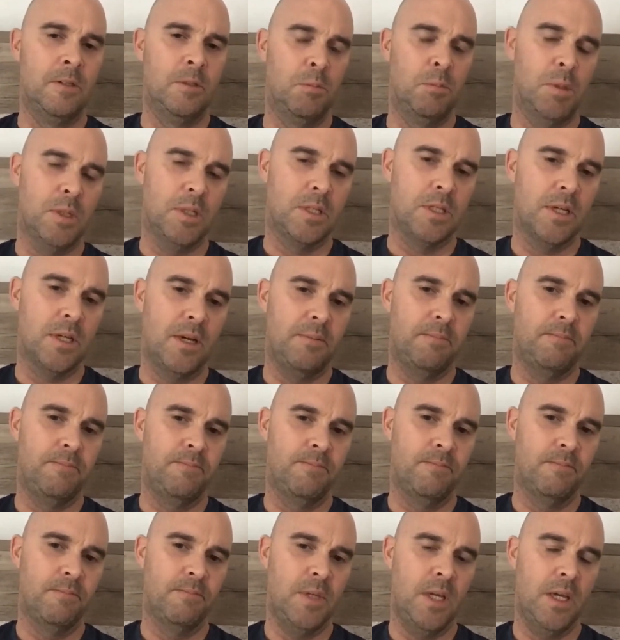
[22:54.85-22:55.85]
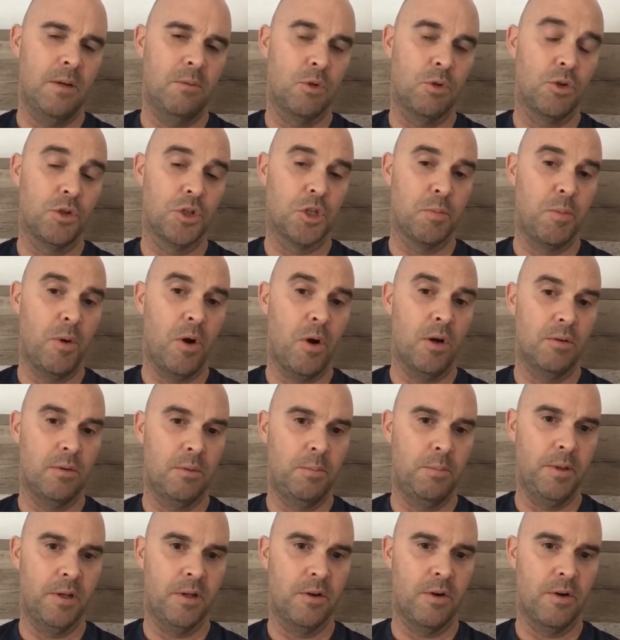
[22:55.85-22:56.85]
But yeah, good spot and a
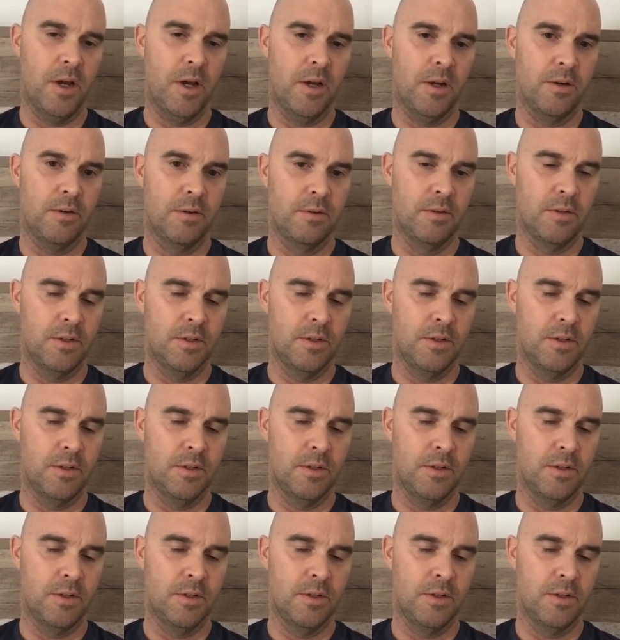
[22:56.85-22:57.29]
big crowd.